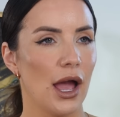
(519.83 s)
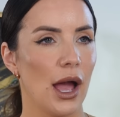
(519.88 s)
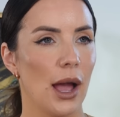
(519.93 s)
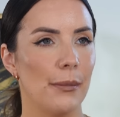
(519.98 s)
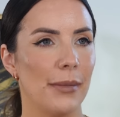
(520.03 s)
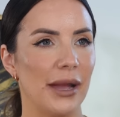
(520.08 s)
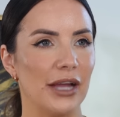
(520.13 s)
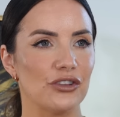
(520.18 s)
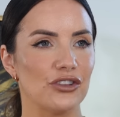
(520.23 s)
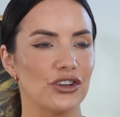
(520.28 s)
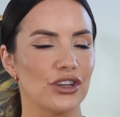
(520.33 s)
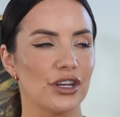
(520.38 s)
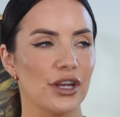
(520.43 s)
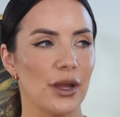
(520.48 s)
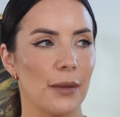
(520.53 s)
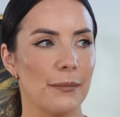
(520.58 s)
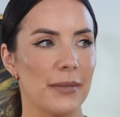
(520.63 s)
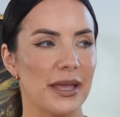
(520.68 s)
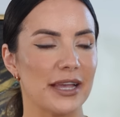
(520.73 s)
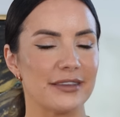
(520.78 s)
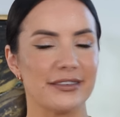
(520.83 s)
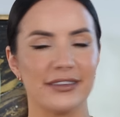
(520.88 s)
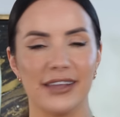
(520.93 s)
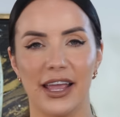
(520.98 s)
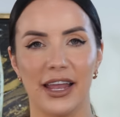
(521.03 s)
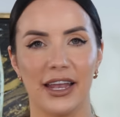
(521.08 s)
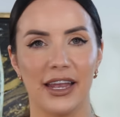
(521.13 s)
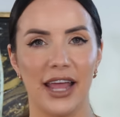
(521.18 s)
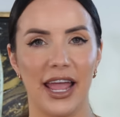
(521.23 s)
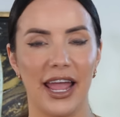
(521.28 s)
Imagine
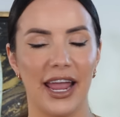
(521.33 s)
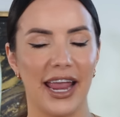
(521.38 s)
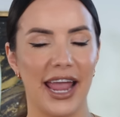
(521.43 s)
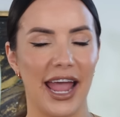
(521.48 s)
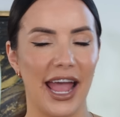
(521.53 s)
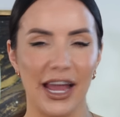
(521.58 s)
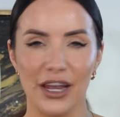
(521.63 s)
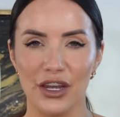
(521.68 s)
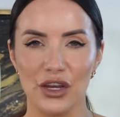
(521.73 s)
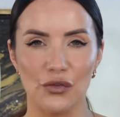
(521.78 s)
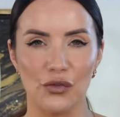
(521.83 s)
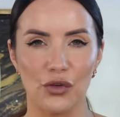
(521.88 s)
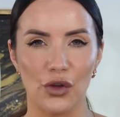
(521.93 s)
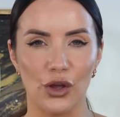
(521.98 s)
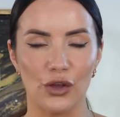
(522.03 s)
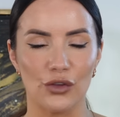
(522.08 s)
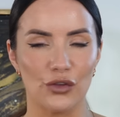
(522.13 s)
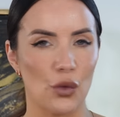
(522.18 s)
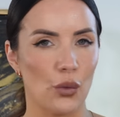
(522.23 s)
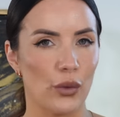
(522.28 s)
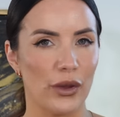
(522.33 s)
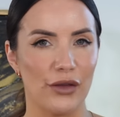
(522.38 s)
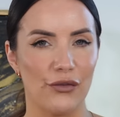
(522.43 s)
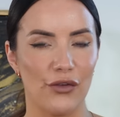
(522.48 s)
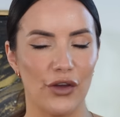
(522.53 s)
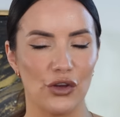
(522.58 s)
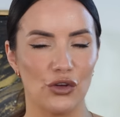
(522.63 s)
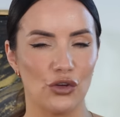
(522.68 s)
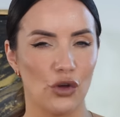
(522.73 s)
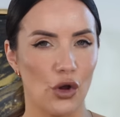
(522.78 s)
mixing candy floss
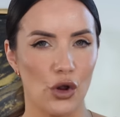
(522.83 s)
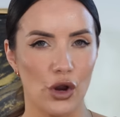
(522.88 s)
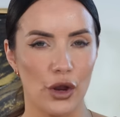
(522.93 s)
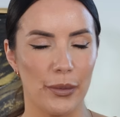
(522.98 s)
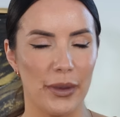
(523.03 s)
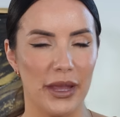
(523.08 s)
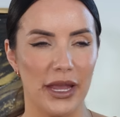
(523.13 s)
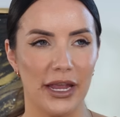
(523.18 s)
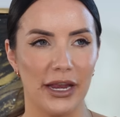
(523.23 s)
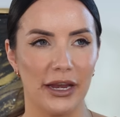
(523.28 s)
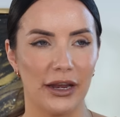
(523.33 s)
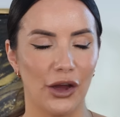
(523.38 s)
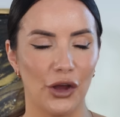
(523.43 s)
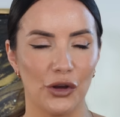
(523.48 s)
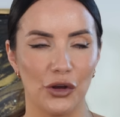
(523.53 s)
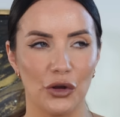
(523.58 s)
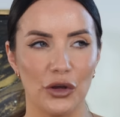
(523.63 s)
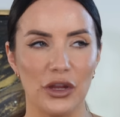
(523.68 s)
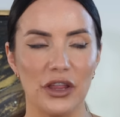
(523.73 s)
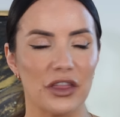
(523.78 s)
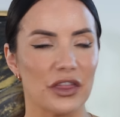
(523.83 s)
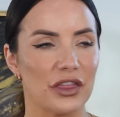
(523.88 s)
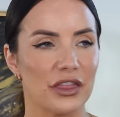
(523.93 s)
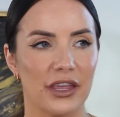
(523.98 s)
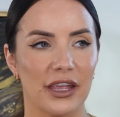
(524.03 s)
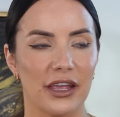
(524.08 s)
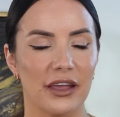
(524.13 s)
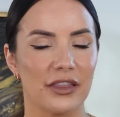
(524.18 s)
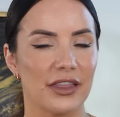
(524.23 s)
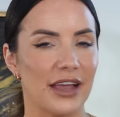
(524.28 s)
with tonka bean. I don't even
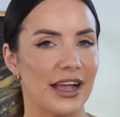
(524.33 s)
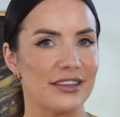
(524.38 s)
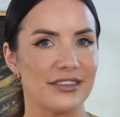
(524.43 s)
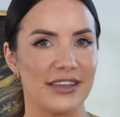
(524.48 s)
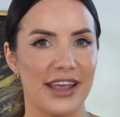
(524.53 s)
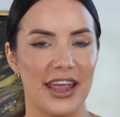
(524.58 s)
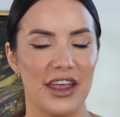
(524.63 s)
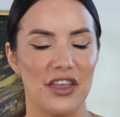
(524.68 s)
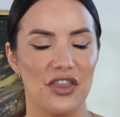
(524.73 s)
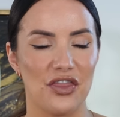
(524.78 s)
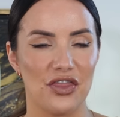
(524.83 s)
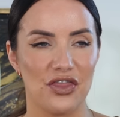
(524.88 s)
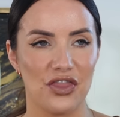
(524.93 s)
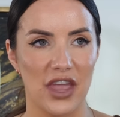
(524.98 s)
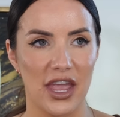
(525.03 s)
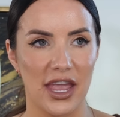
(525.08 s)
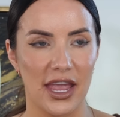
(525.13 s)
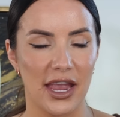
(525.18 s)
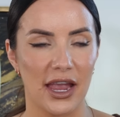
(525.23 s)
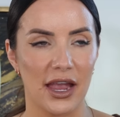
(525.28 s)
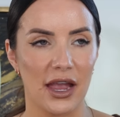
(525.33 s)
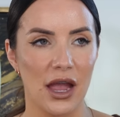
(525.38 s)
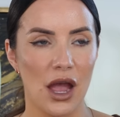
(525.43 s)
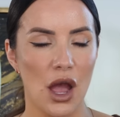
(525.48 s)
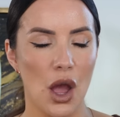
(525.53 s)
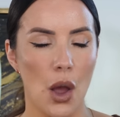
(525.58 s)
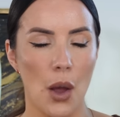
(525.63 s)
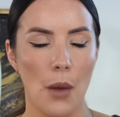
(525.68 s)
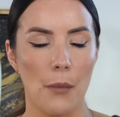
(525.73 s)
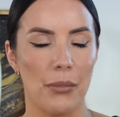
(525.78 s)
think that's a thing,
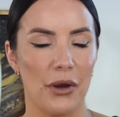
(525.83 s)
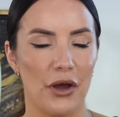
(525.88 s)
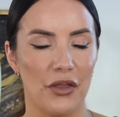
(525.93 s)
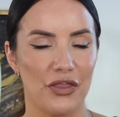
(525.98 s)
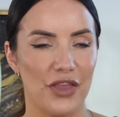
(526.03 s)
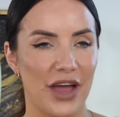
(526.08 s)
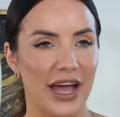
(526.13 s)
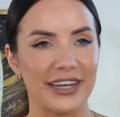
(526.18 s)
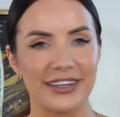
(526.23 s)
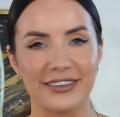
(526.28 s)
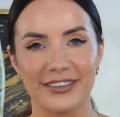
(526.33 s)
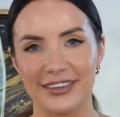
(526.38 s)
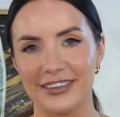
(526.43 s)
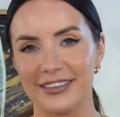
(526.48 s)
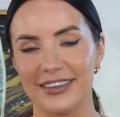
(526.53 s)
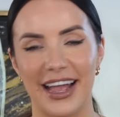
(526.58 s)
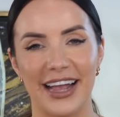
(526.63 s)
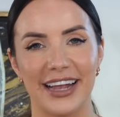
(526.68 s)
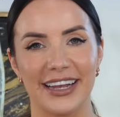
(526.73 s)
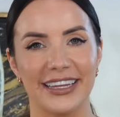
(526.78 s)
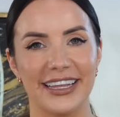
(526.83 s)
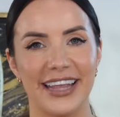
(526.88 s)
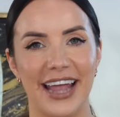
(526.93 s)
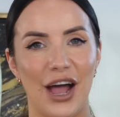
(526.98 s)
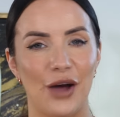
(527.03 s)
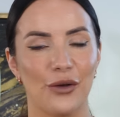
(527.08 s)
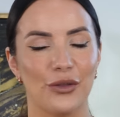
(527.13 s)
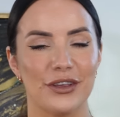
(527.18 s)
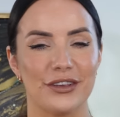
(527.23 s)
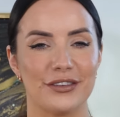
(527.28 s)
but that is exactly
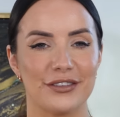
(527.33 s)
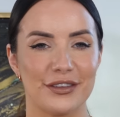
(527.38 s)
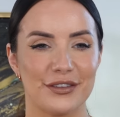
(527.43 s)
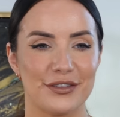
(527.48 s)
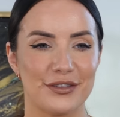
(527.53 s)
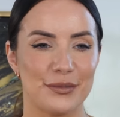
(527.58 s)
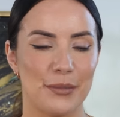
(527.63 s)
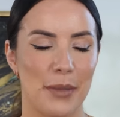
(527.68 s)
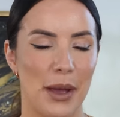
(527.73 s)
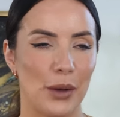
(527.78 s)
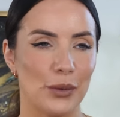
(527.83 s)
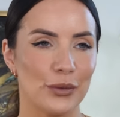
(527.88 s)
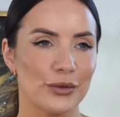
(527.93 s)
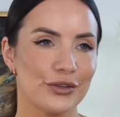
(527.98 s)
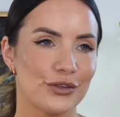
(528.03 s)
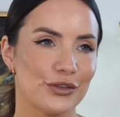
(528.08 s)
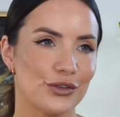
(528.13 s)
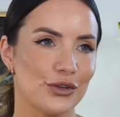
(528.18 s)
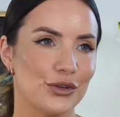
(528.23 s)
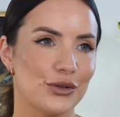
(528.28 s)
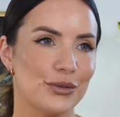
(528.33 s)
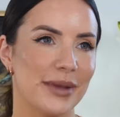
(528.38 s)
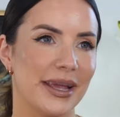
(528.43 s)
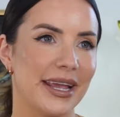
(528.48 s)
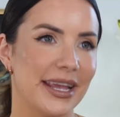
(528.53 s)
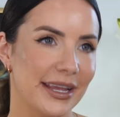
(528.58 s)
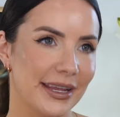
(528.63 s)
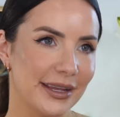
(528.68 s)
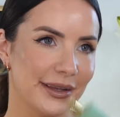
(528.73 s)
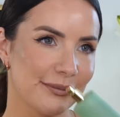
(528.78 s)
how this smells to
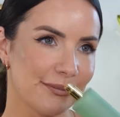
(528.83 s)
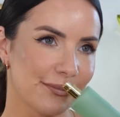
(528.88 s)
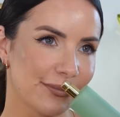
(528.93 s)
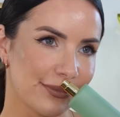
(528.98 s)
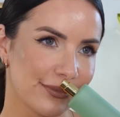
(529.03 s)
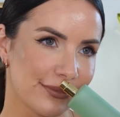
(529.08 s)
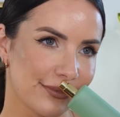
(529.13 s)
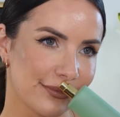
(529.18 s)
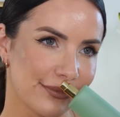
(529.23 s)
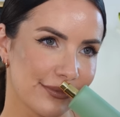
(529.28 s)
me.